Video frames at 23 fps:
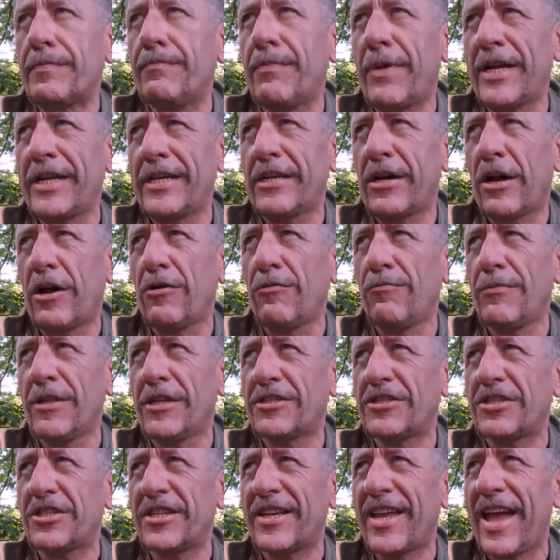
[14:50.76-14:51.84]
made
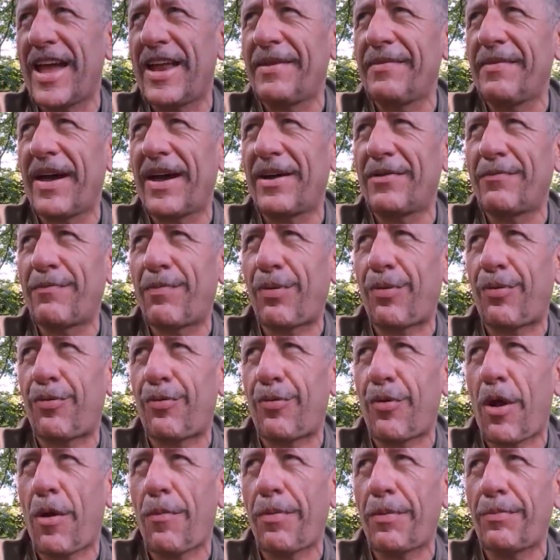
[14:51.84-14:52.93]
homeless again, I'd
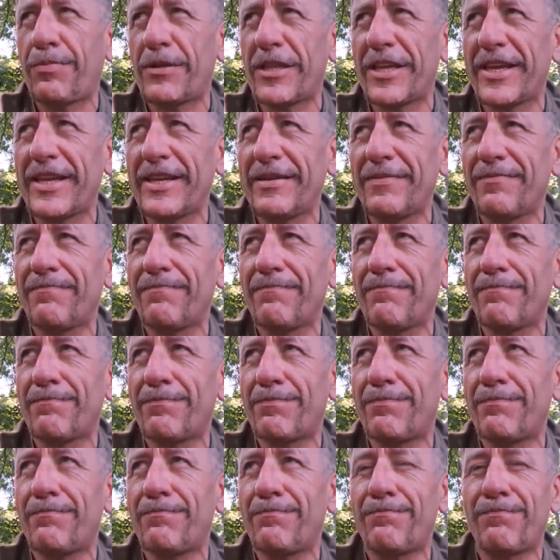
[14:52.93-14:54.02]
probably
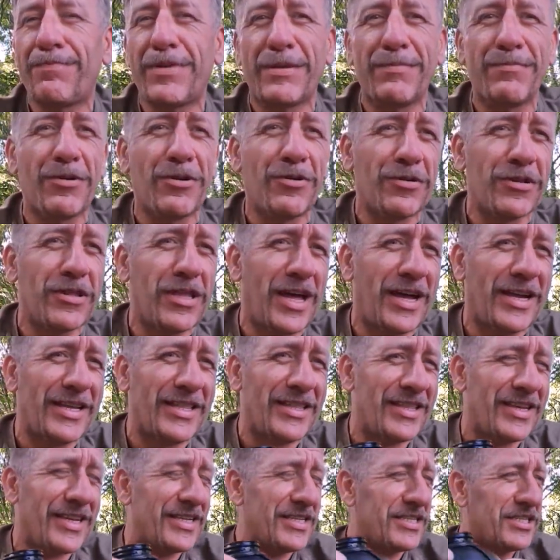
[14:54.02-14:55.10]
be more
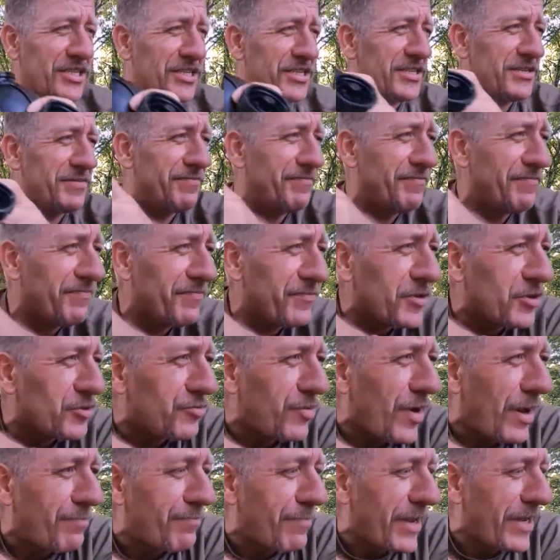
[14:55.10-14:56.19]
likely to
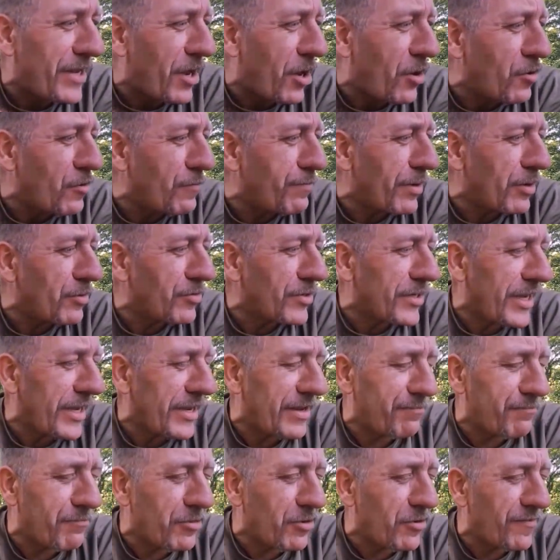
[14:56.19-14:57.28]
grab my hobo
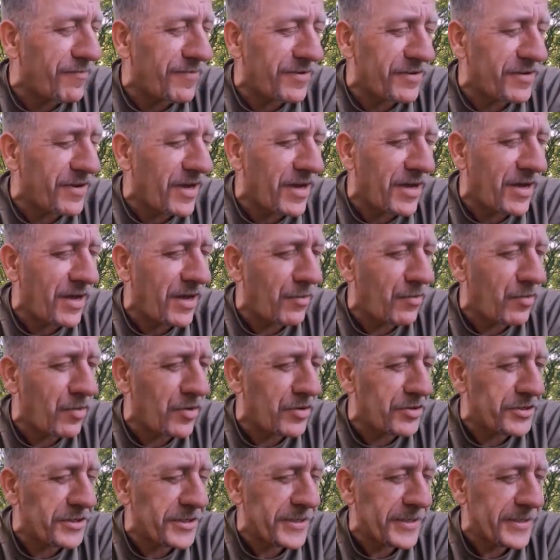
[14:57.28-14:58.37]
kit more than I
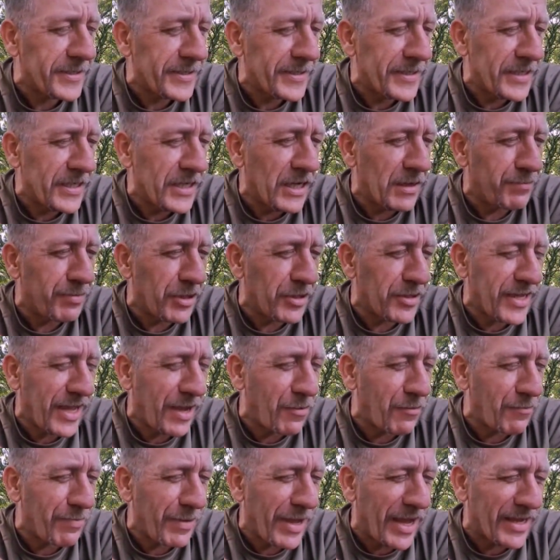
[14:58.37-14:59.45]
would a bug
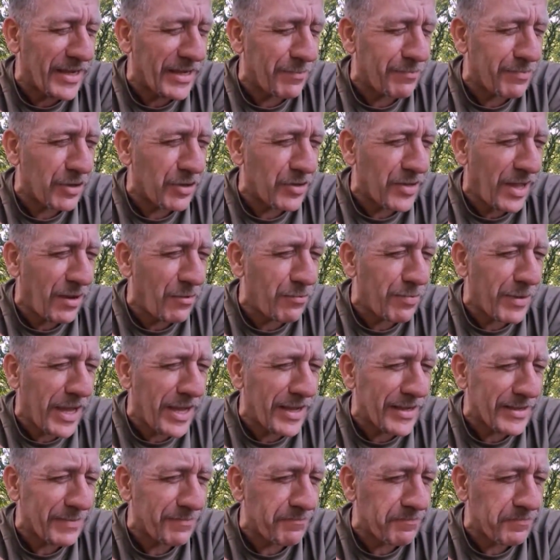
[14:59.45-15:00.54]
out bag. A bug out
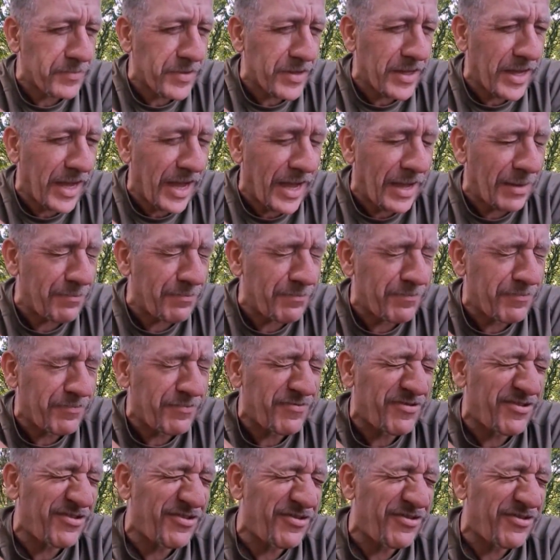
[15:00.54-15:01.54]
bag, I'm